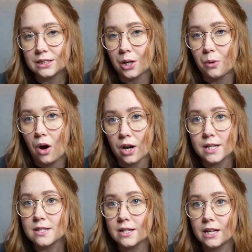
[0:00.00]
So
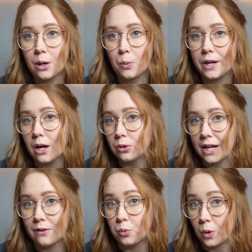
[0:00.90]
honestly, we only
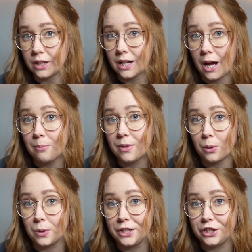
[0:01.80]
have one cup
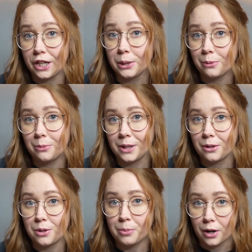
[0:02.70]
that we share when we go
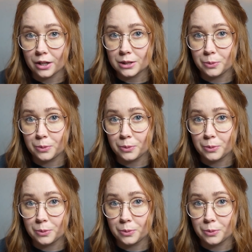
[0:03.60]
to the parks.